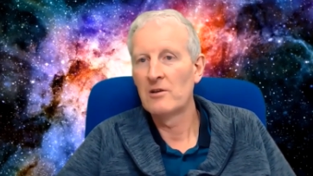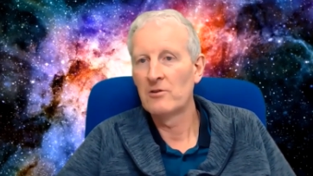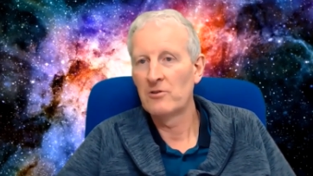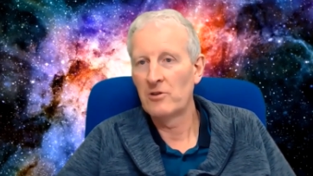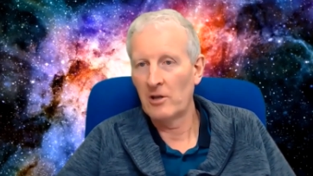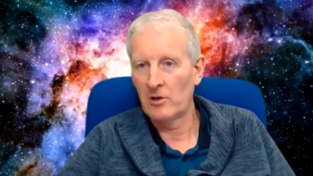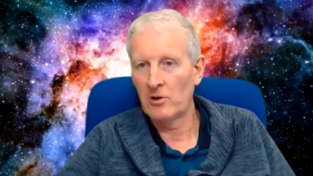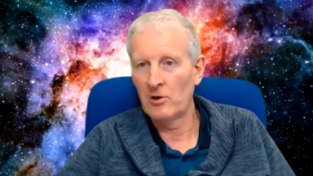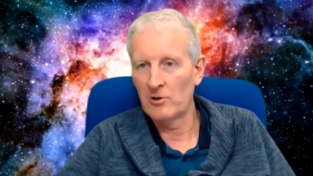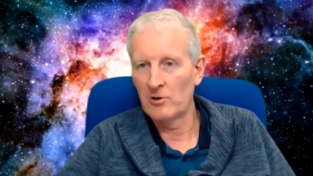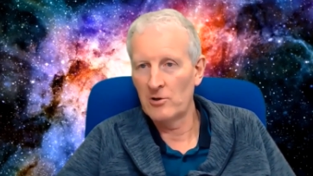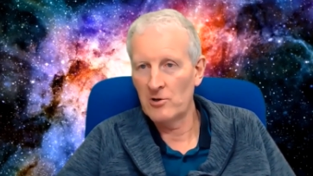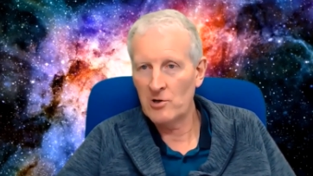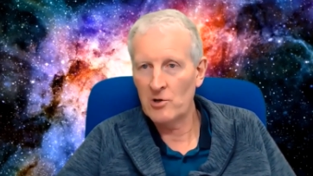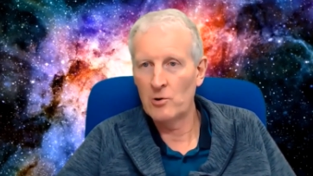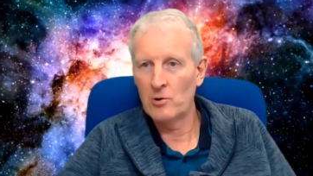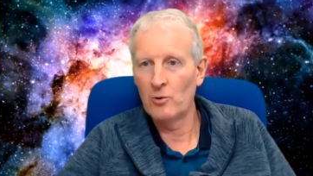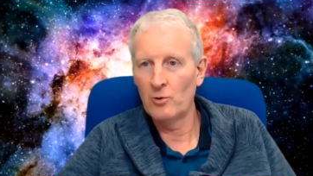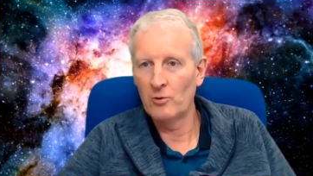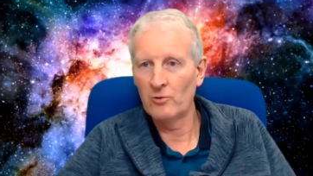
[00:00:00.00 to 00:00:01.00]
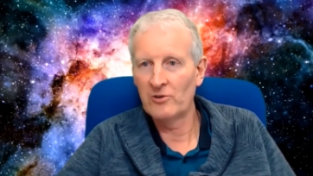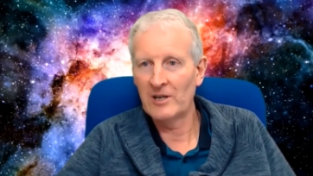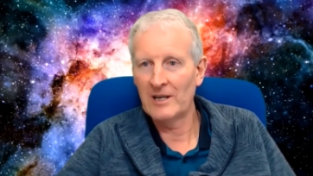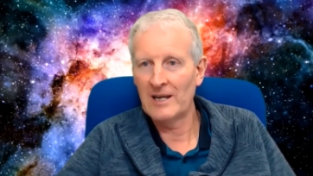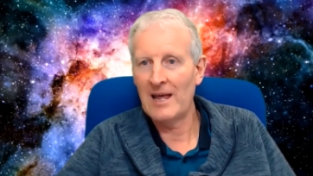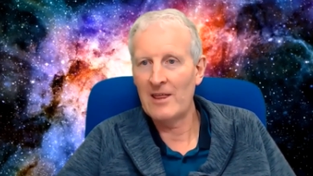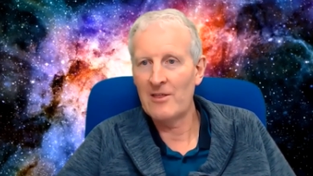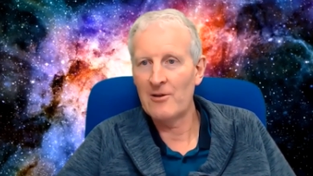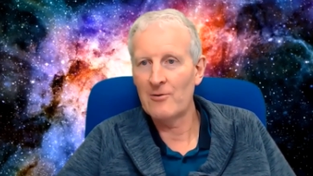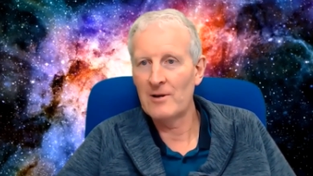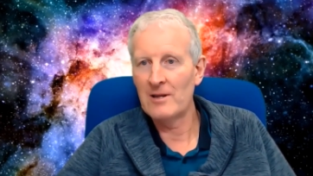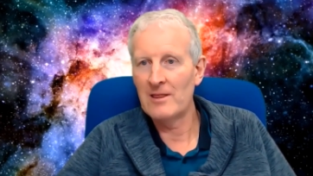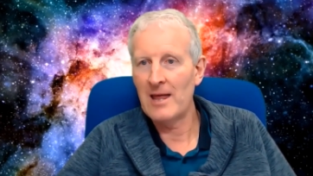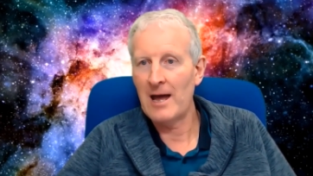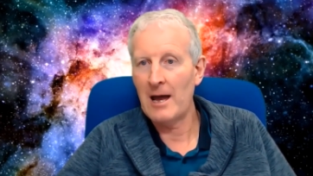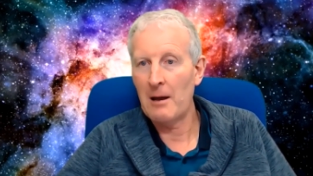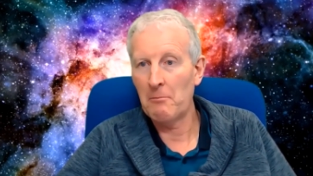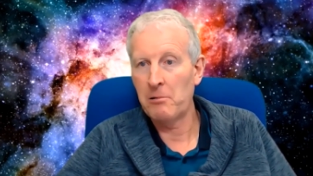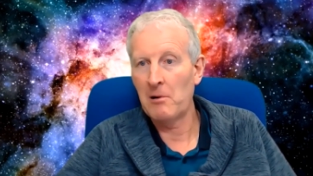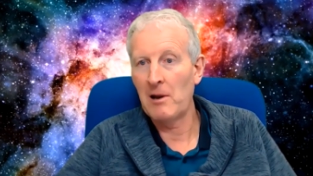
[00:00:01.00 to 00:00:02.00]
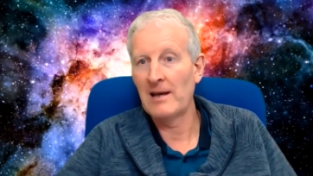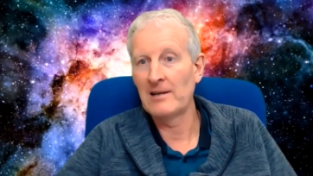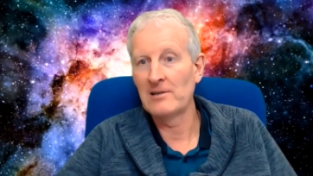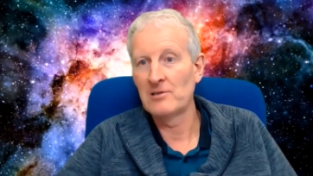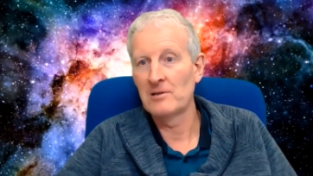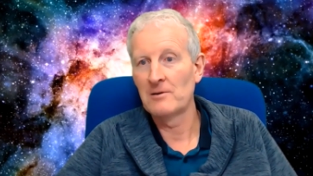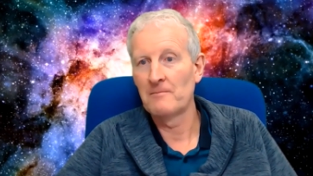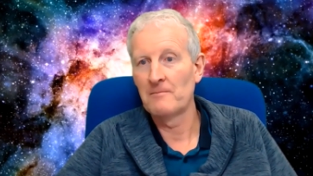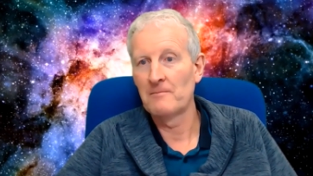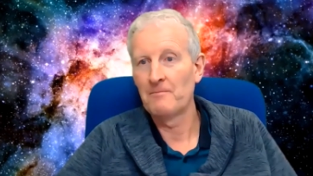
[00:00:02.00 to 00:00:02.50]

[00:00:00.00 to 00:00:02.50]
that God has called together in that place.